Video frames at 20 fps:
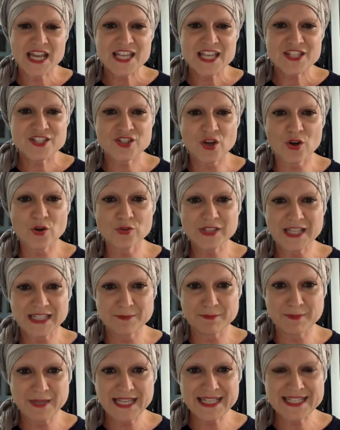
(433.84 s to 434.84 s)
So
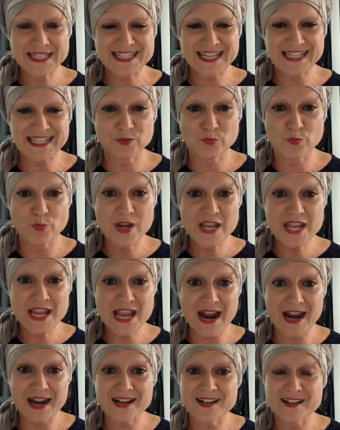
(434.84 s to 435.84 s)
that means that we
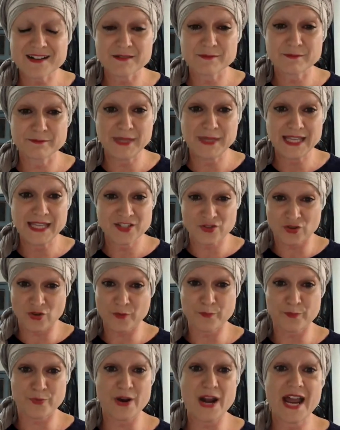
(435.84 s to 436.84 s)
are being
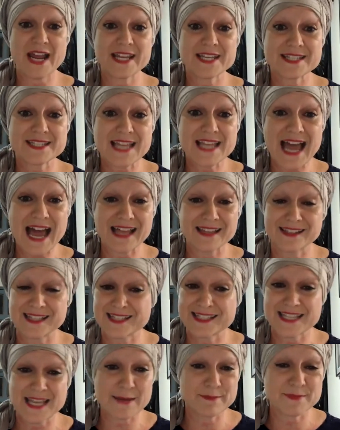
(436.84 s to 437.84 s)
surprised at the
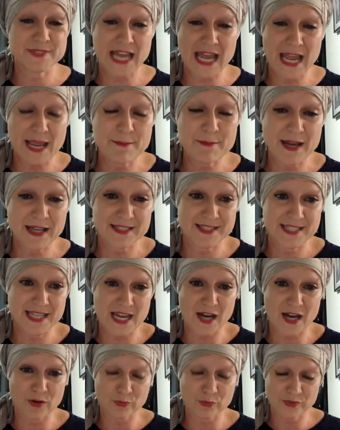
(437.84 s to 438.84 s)
same time as the
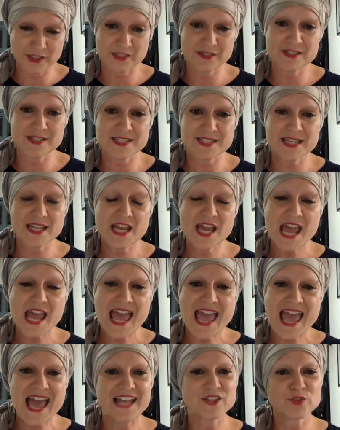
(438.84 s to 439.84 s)
audience,
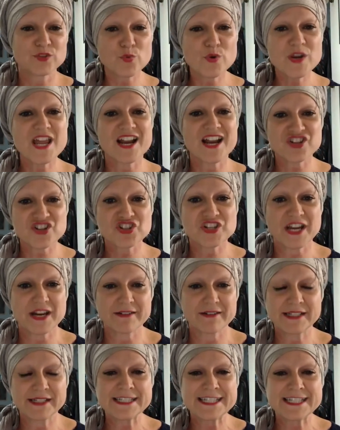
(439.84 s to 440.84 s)
and we are
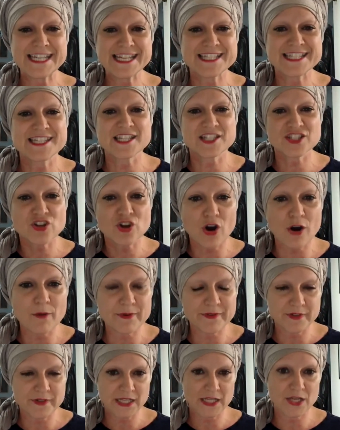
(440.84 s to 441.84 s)
sharing this
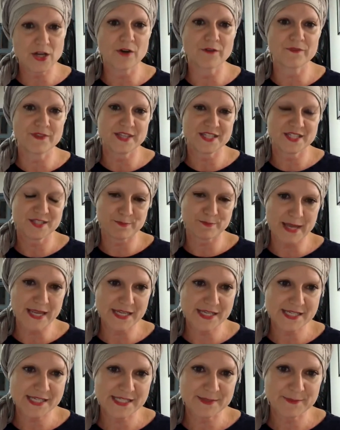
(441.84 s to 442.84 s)
discovery of the
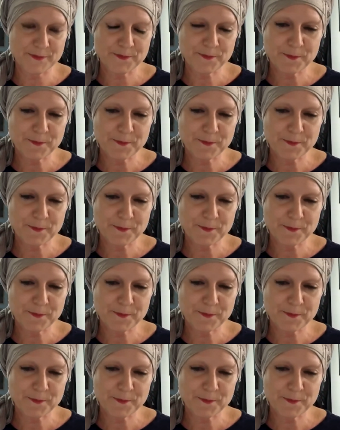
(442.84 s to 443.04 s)
space.